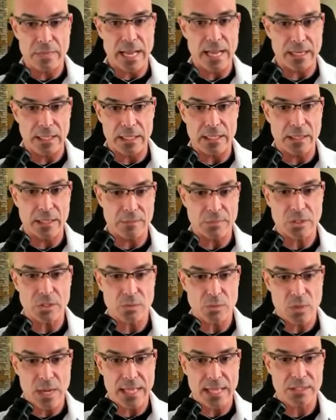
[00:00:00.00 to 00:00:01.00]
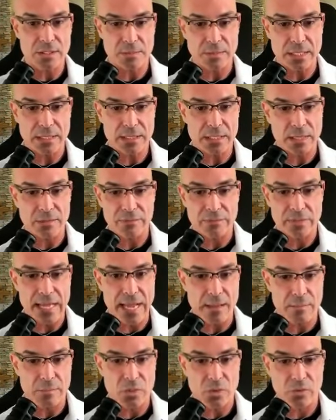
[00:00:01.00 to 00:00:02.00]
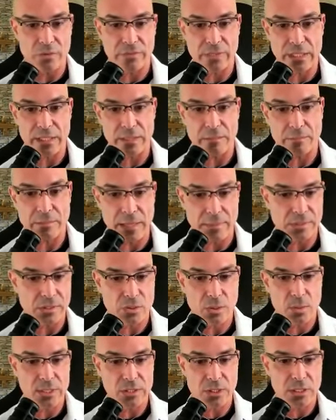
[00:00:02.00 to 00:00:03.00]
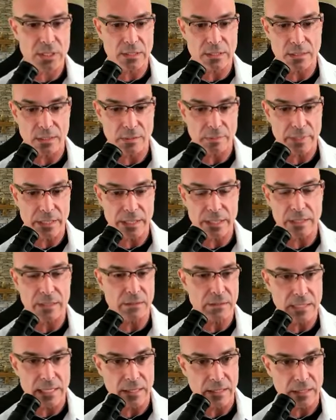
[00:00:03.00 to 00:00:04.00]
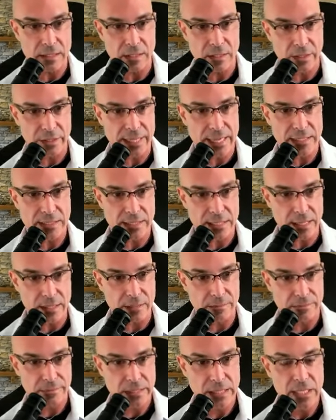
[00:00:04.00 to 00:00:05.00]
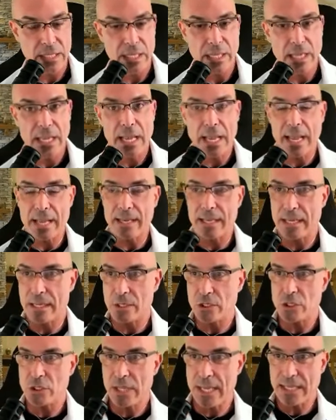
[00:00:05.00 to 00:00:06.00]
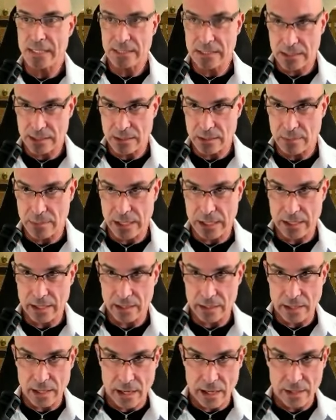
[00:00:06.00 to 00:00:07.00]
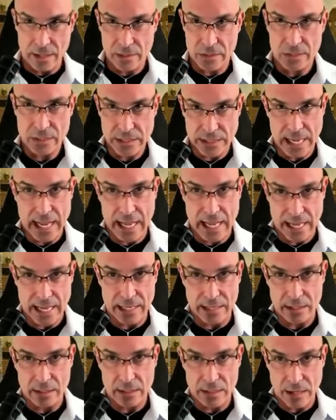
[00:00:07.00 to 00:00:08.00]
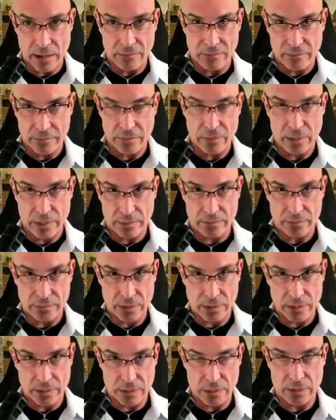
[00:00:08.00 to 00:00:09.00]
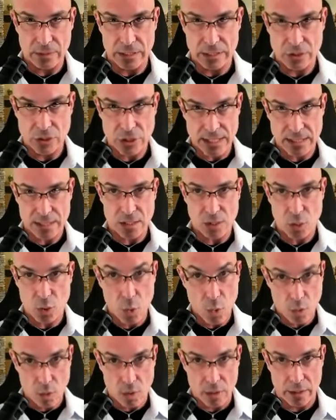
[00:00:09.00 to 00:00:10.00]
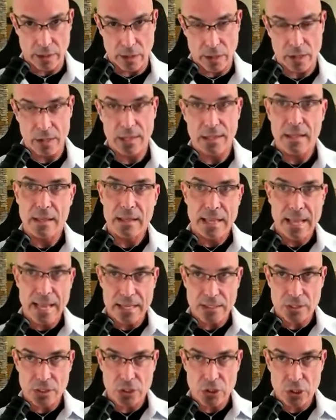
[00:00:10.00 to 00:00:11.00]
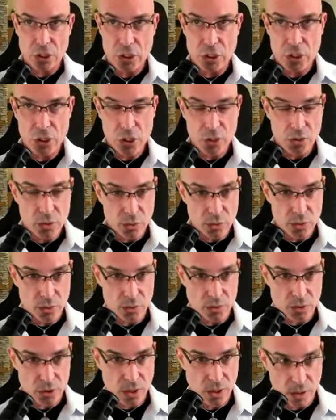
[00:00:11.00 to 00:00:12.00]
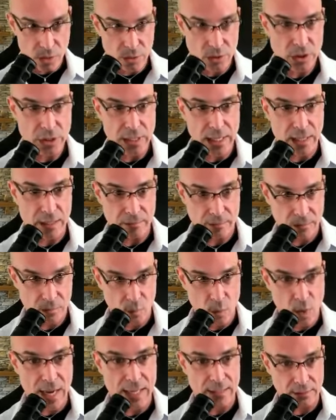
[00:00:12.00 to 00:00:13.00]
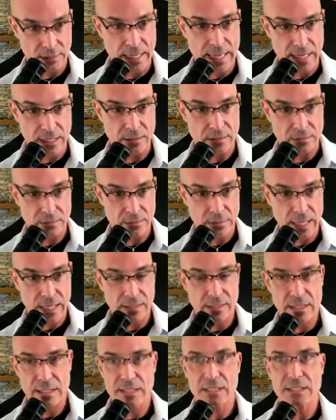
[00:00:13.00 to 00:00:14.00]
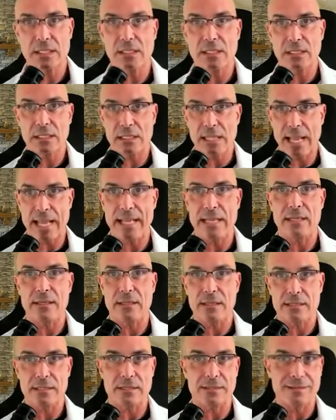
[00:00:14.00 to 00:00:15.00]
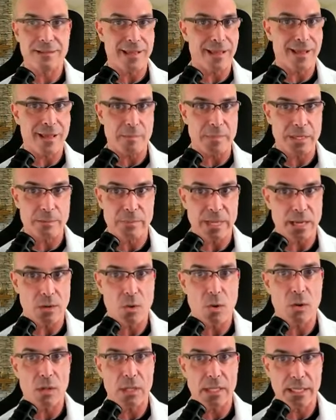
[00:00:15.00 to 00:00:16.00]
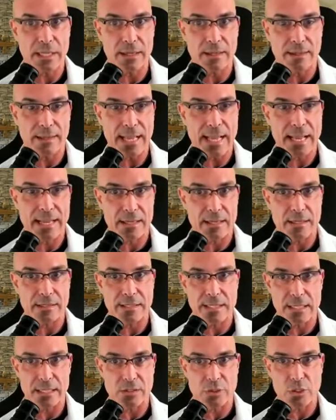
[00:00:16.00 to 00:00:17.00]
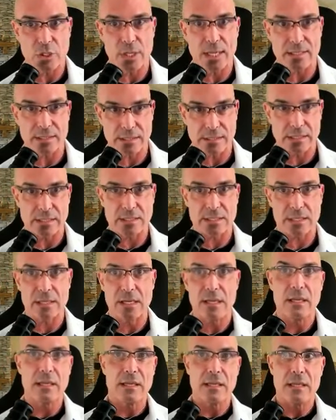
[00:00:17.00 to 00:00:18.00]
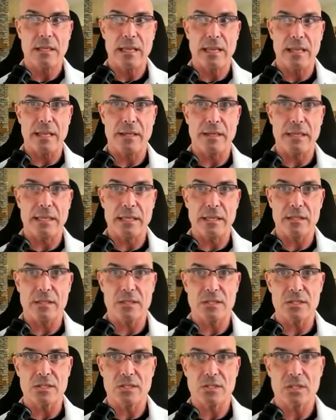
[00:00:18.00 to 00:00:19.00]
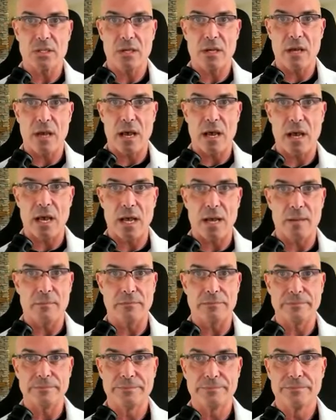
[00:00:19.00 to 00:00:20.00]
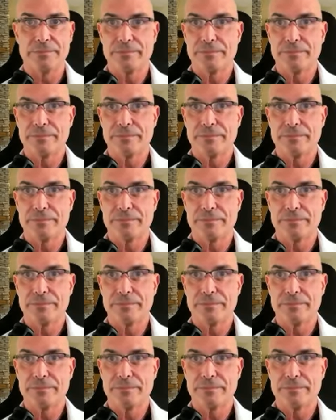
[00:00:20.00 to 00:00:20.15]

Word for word: body. And I'm just watching myself not moving, maybe twitching a little bit. And, you know, that's it. And then adjacent to me on the other side of, of uh, the adjacent corner has a huge cone shaped white light. And this light is, I mean, by calling it a light, it's an injustice. It is, um,